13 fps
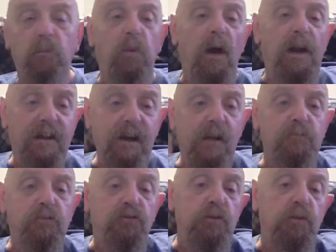when it
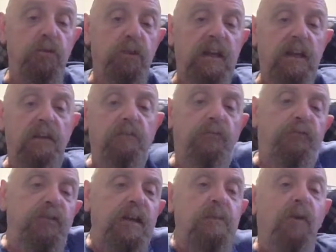comes to the
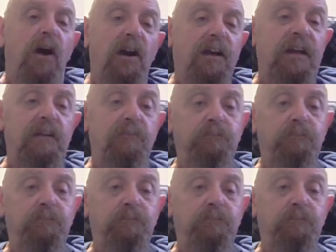flea market,